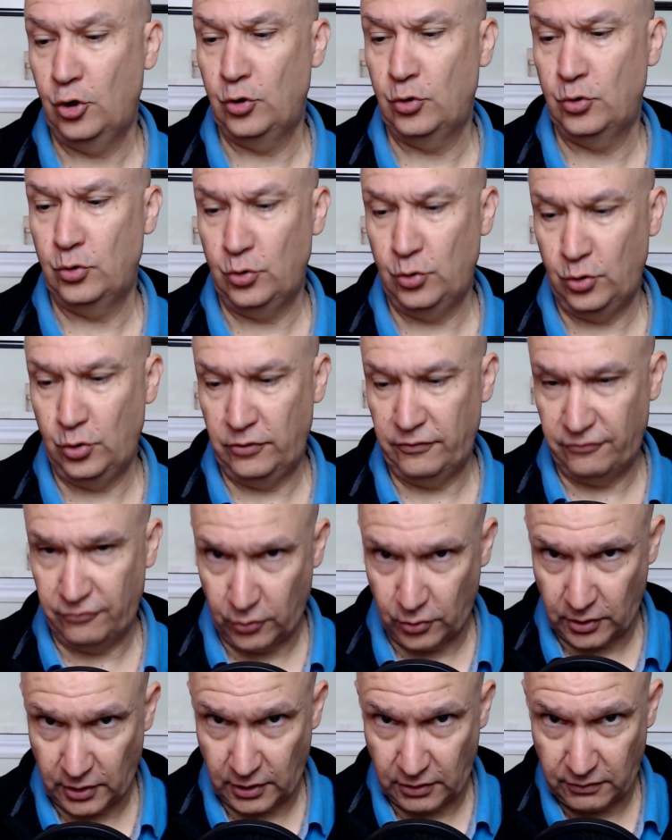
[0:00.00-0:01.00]
Oud
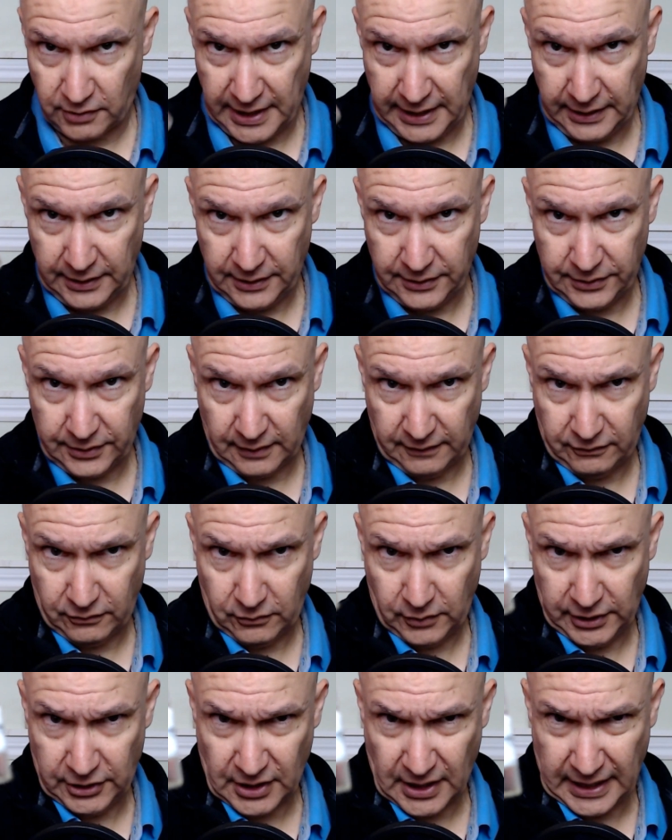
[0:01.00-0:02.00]
for Greatness, of
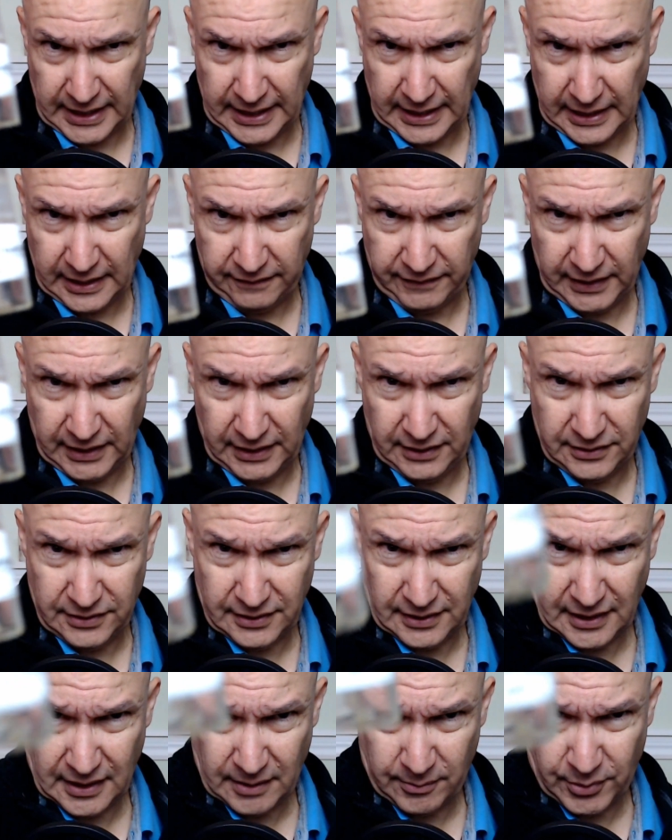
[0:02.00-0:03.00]
which I have a
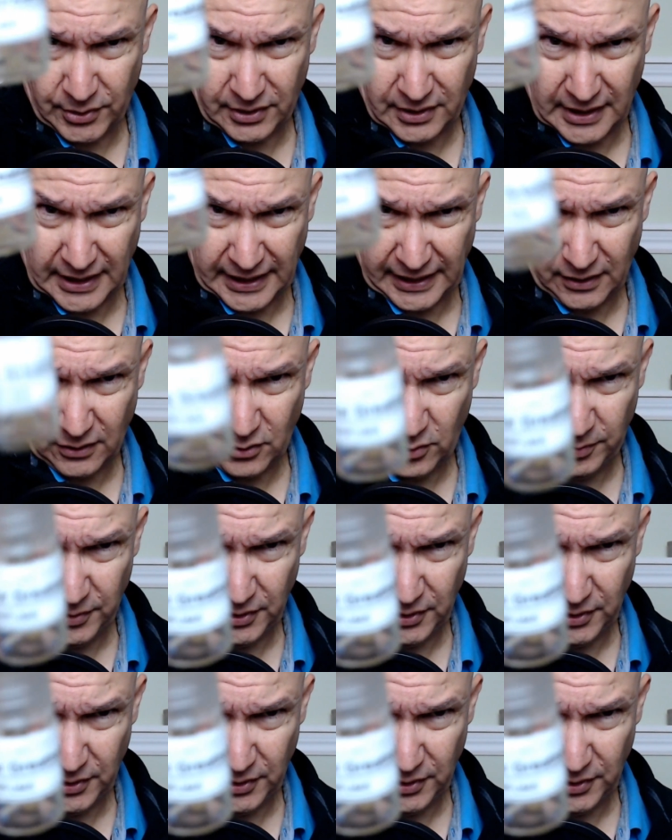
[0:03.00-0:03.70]
sample. I hope you